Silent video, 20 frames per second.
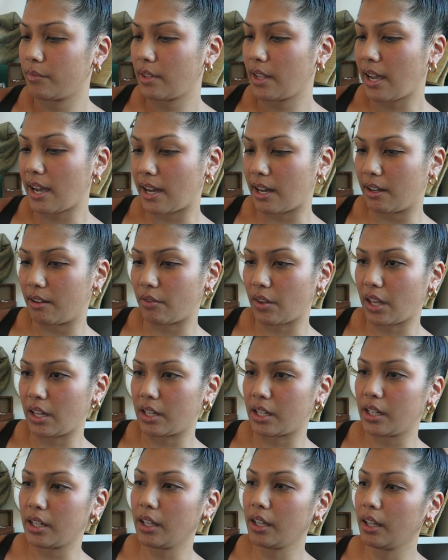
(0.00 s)
have
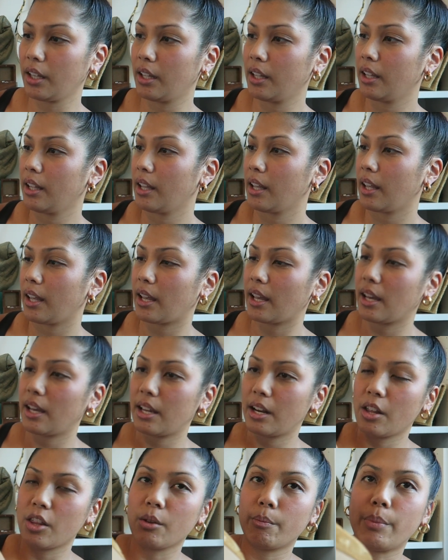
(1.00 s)
any.
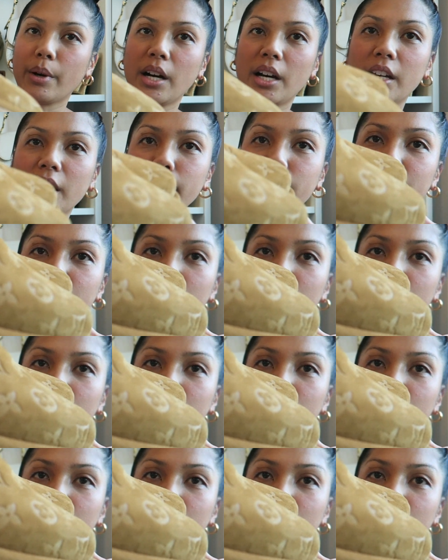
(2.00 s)
And at the bottom